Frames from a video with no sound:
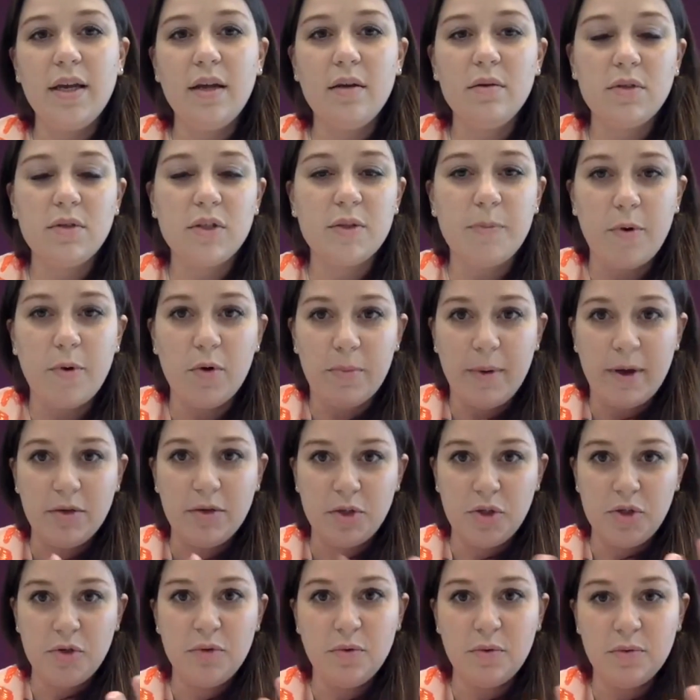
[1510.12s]
spoke about
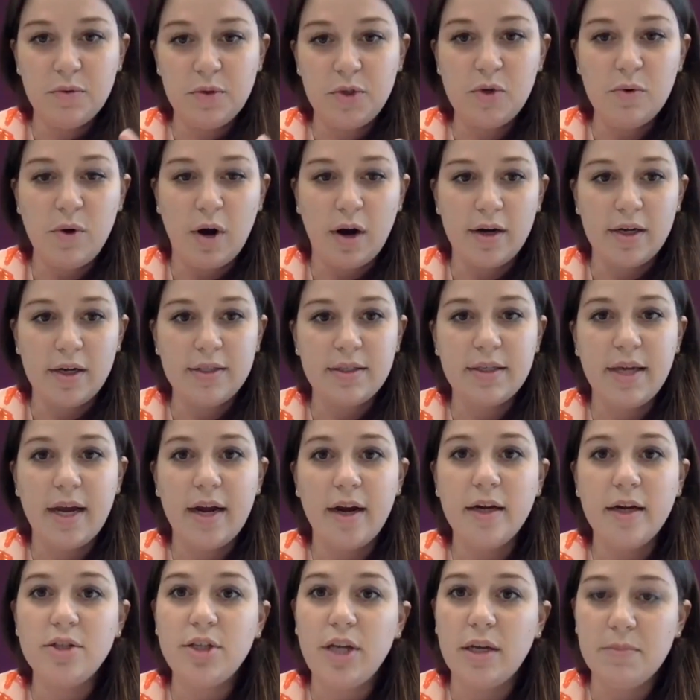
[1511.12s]
two artists,
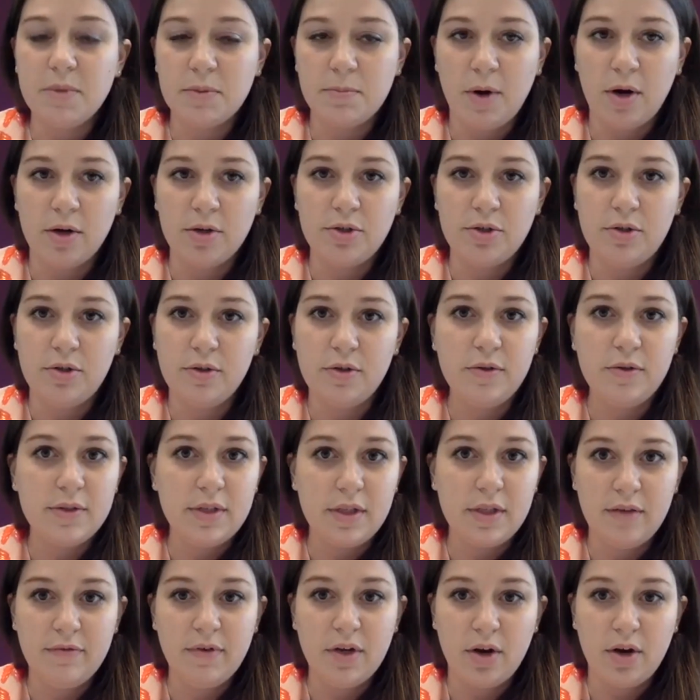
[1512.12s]
Kerry James Marshall, who's a
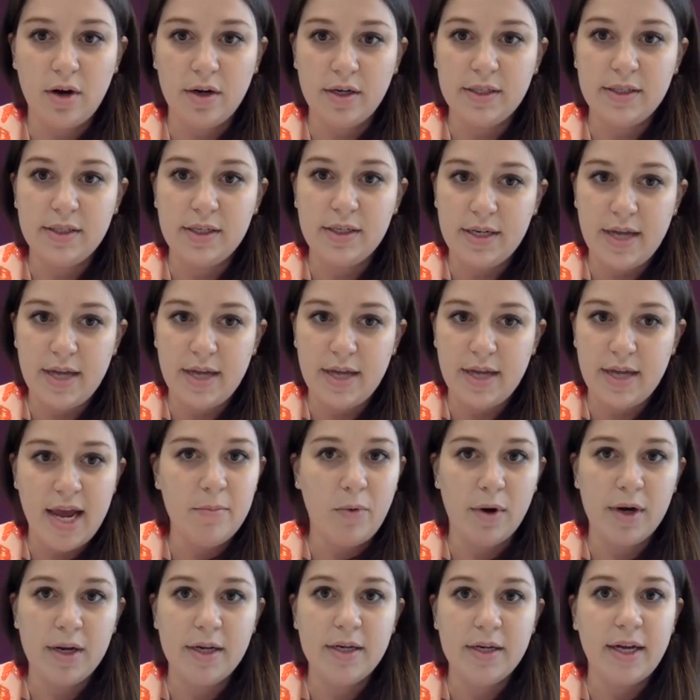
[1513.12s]
living artist today,
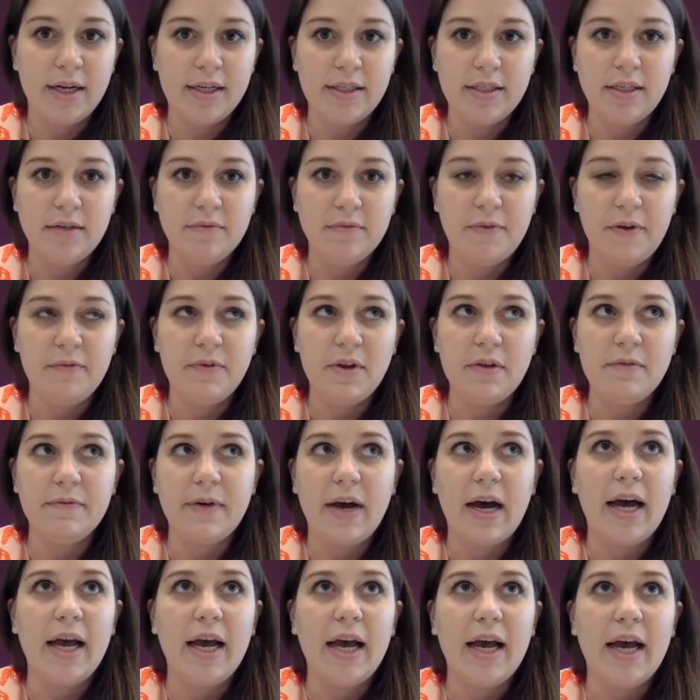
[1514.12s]
born in
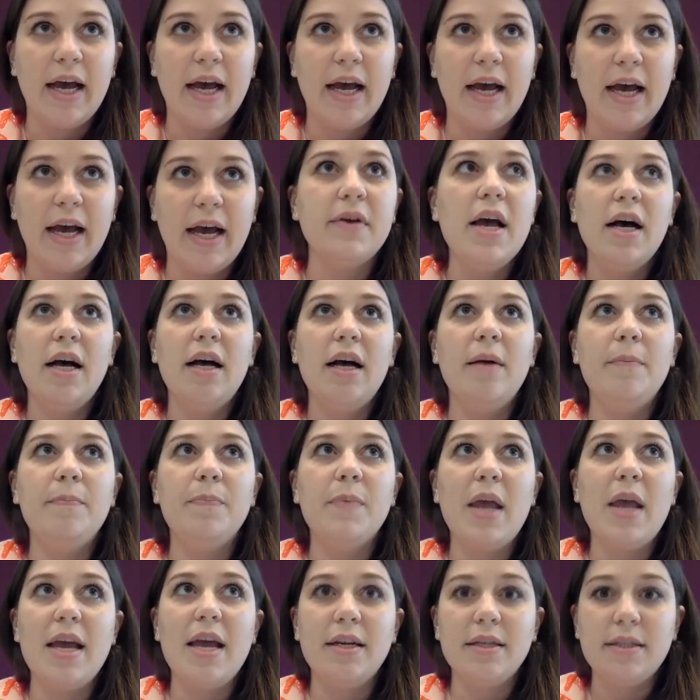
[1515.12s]
1955,
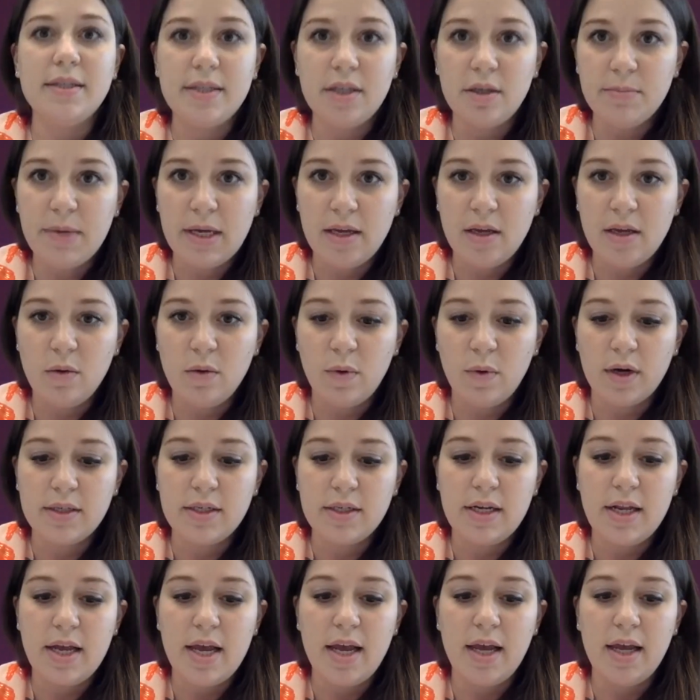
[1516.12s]
and is still making
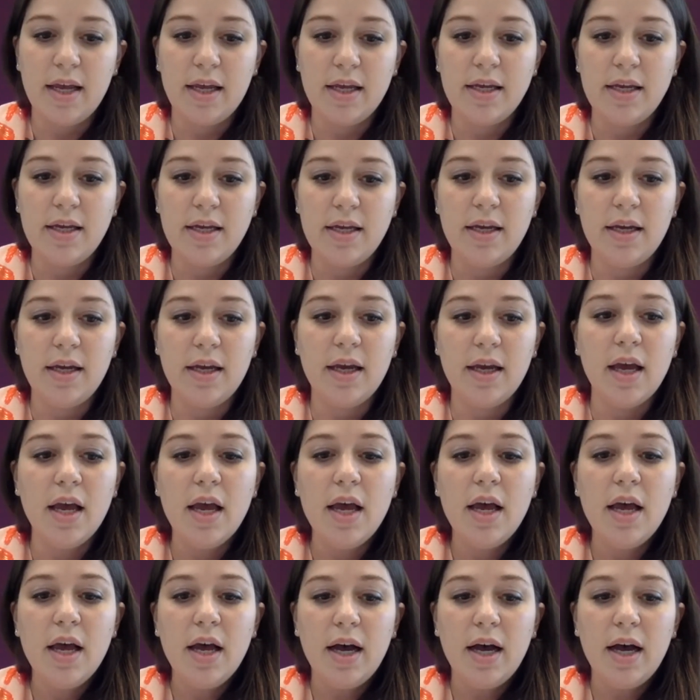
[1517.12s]
work today. He